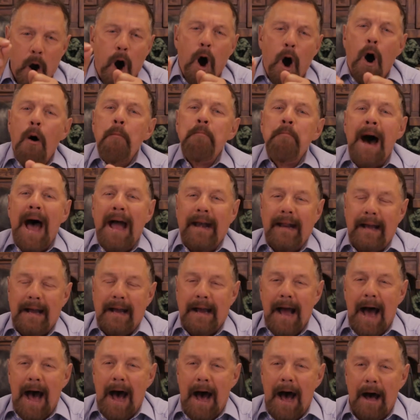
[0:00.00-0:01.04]

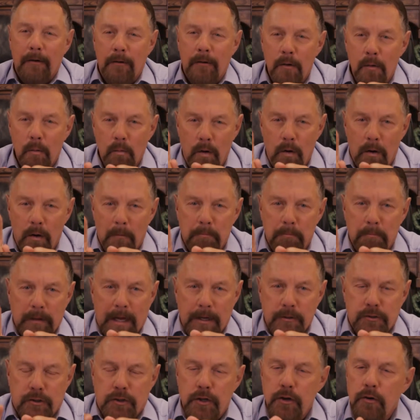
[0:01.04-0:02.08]
Almighty God will
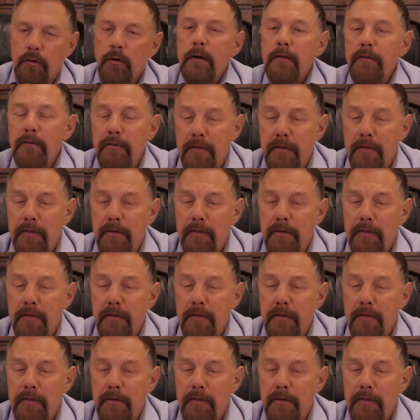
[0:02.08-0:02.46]
bless you.